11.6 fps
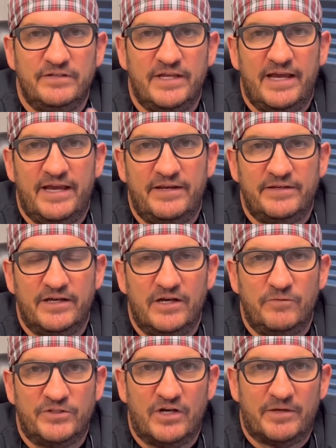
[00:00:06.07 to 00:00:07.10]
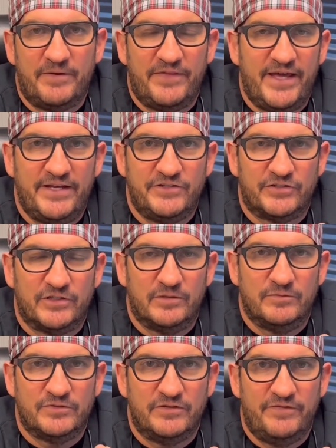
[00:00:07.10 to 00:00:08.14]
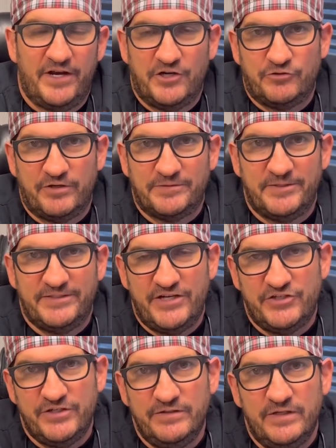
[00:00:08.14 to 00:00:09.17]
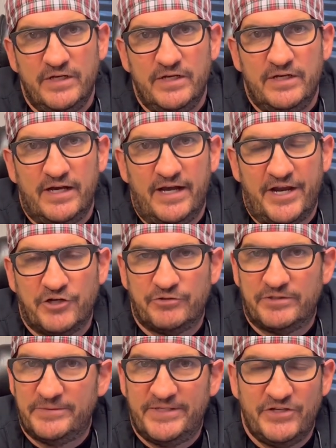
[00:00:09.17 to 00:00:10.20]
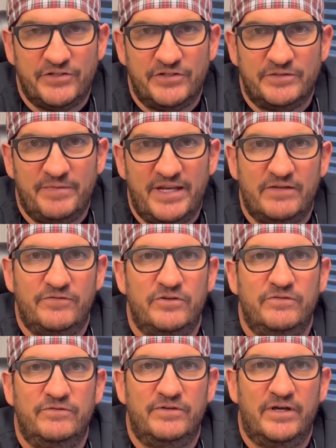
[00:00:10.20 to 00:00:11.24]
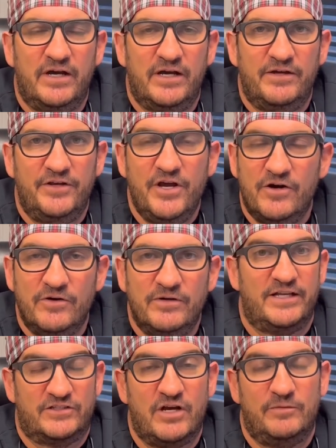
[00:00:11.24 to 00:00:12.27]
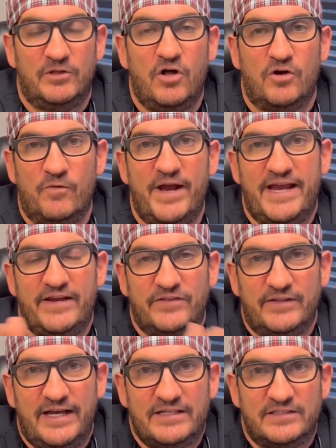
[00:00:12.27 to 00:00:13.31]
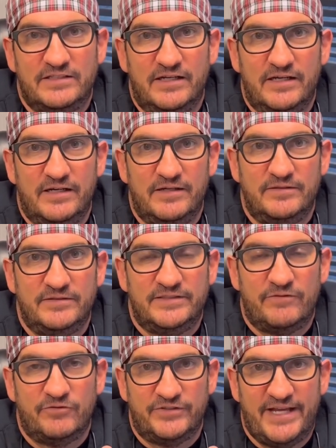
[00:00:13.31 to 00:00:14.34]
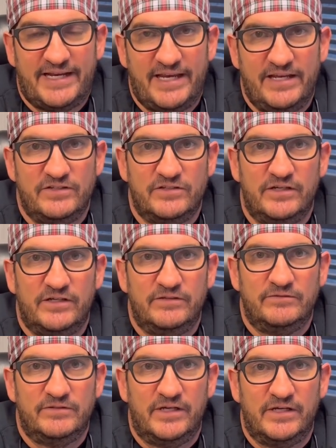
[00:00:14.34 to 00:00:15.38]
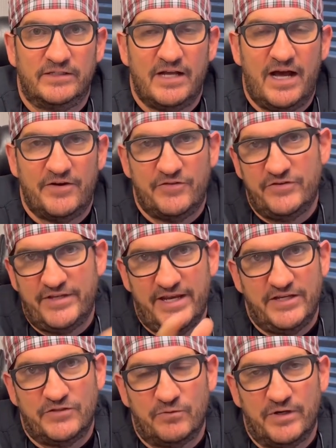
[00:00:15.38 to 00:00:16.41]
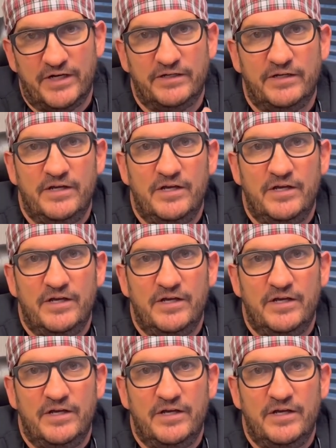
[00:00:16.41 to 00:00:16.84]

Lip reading: and we talk about that in terms of hair transplantation. Hair transplantation, as many of you know, has come a long way in the last several decades. Gone are the days where